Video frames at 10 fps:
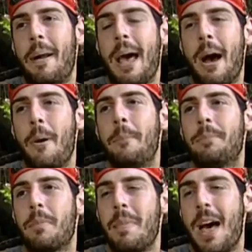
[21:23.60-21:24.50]
how
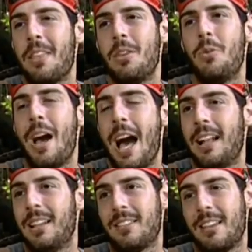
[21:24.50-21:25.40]
Matthew,
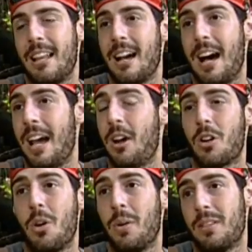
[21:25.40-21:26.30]
Alex, and I are
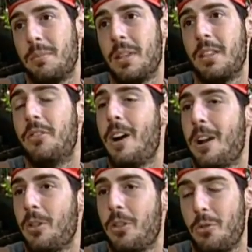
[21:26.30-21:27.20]
going to be the
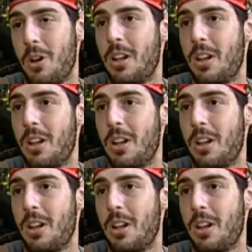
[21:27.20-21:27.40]
final three.